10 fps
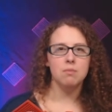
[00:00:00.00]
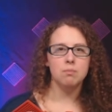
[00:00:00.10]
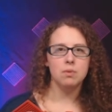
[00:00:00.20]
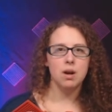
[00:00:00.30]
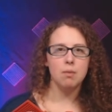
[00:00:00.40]

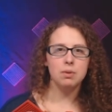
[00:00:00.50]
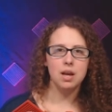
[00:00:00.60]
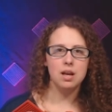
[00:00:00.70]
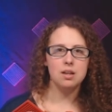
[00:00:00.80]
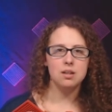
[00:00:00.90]

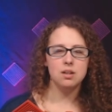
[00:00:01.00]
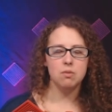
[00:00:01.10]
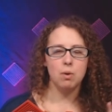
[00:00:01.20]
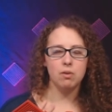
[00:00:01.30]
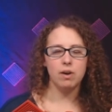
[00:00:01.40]
complicated
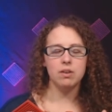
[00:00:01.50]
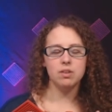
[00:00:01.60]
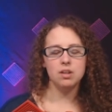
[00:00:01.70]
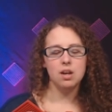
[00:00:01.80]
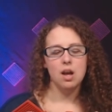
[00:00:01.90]
and
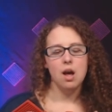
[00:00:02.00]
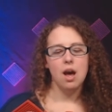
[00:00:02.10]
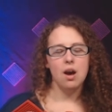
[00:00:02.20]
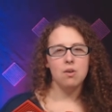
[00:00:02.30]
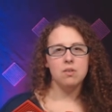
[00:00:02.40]
well-rounded.
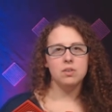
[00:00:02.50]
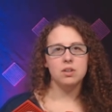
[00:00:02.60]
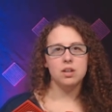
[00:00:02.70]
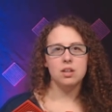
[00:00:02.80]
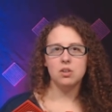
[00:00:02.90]
However,
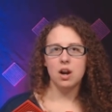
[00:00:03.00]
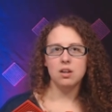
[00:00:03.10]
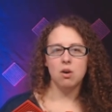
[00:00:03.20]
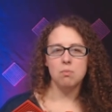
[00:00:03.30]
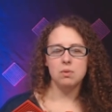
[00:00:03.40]
like they try
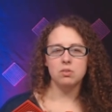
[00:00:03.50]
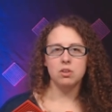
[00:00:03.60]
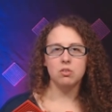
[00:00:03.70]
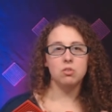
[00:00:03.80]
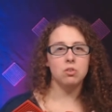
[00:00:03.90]
to almost
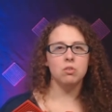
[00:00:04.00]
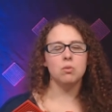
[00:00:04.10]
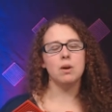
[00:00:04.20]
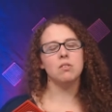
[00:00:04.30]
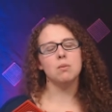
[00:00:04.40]
excuse
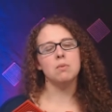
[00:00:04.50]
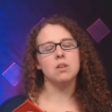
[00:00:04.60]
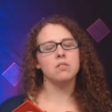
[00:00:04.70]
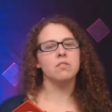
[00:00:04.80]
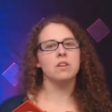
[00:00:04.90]
away some of
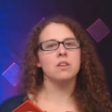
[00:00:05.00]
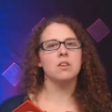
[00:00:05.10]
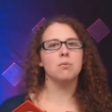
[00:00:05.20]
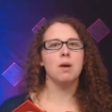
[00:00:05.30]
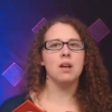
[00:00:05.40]
their
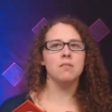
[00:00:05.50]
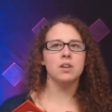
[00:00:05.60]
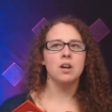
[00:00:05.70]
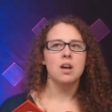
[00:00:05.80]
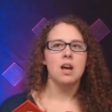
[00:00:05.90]
villainous
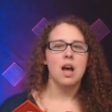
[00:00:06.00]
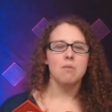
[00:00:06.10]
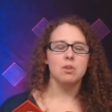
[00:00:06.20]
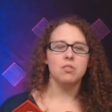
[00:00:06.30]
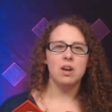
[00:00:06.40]
behavior. And
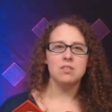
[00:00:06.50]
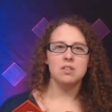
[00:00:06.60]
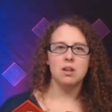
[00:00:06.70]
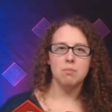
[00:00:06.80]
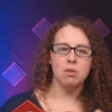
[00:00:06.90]
what's
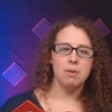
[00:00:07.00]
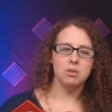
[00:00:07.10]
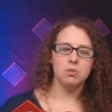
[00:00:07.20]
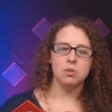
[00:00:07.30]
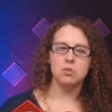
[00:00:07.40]
fascinating both about
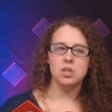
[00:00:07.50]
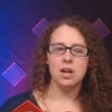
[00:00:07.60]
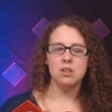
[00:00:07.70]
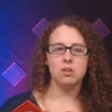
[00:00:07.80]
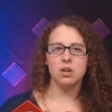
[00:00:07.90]
Scrooge
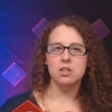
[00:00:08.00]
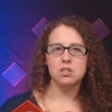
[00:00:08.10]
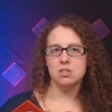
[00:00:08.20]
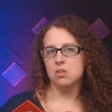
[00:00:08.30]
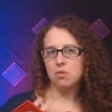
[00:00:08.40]
and the Grinch
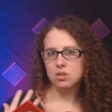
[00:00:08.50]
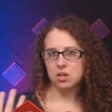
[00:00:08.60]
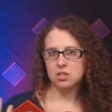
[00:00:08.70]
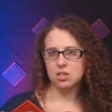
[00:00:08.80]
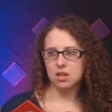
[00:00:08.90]
is no one
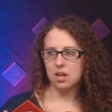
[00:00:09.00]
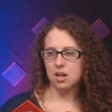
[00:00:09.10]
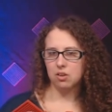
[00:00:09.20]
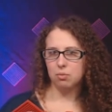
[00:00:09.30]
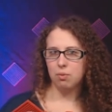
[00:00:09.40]
tries to like
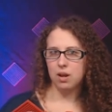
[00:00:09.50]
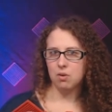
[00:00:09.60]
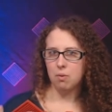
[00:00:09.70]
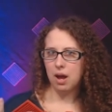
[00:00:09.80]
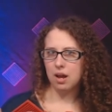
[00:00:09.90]
explain
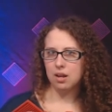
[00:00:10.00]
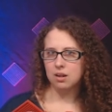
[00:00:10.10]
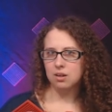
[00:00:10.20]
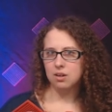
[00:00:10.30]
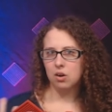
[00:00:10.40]
away,
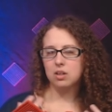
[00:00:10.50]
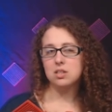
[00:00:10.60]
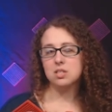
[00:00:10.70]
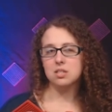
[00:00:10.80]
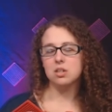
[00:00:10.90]
or at
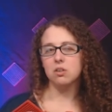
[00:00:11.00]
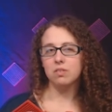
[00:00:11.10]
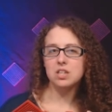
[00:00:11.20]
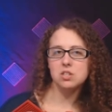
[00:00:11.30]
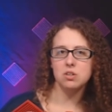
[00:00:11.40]
least in their
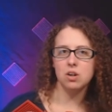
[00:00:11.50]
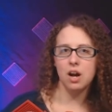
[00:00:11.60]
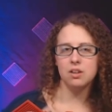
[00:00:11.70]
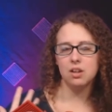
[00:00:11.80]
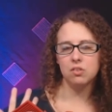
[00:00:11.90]
original
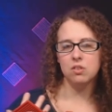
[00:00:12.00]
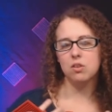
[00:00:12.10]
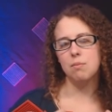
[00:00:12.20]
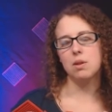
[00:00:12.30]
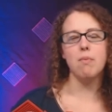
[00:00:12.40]
context. In
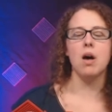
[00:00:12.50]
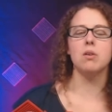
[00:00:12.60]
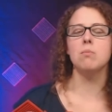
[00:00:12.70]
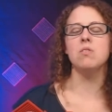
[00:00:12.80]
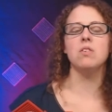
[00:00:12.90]
some of the
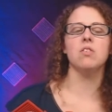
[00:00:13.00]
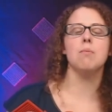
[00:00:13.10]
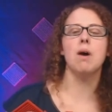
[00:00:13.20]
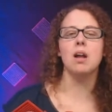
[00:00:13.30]
modern movies they might,